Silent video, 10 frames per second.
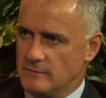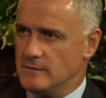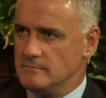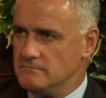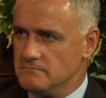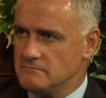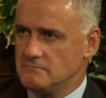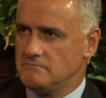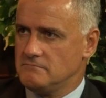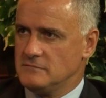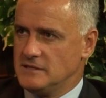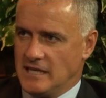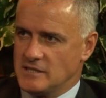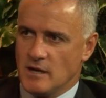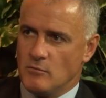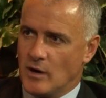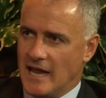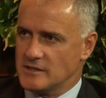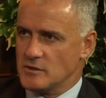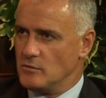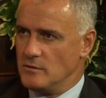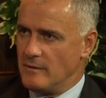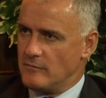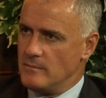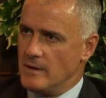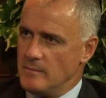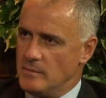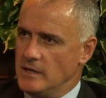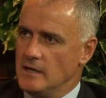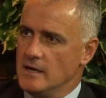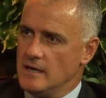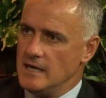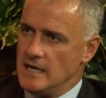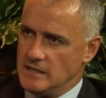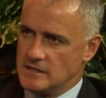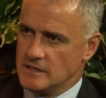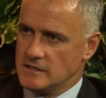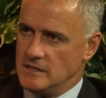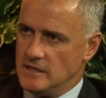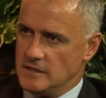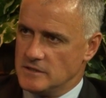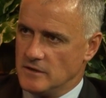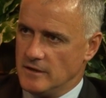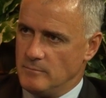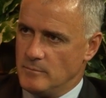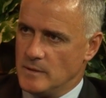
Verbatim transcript: from Tesco or Glaxo or whomever it may be in 60 days' time.